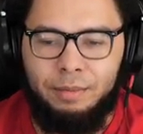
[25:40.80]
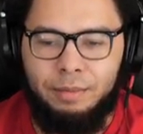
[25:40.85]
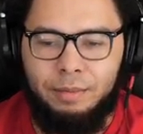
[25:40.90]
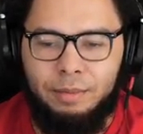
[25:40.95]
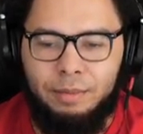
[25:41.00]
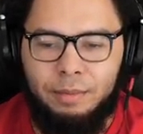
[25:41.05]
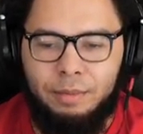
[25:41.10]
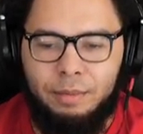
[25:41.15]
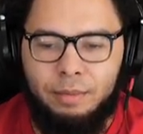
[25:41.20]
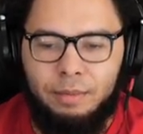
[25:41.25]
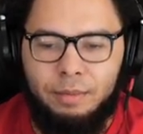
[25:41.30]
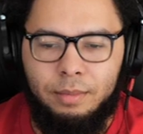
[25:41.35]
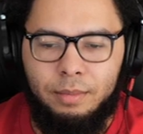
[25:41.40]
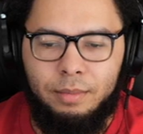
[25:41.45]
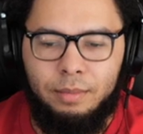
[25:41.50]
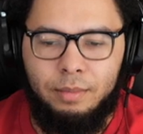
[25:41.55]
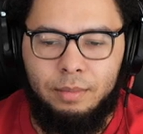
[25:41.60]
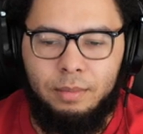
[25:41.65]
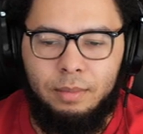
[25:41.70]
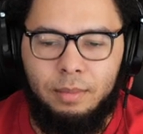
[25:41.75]

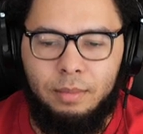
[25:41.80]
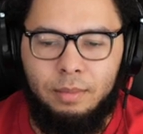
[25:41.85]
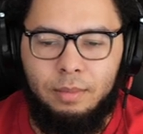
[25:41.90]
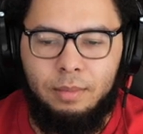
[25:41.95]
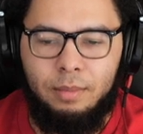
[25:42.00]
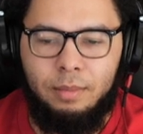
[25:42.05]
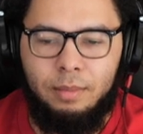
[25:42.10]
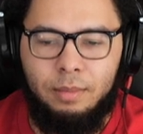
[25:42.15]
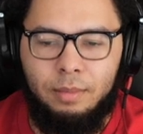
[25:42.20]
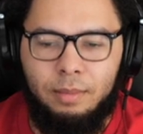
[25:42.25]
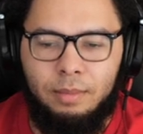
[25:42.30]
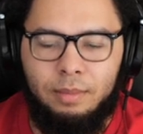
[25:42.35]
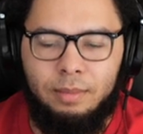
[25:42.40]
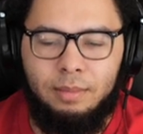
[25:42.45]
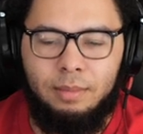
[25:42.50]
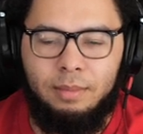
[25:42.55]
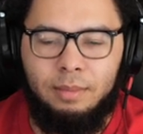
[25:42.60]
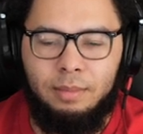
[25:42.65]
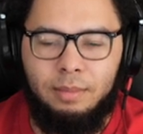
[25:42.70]
Nobody speaks.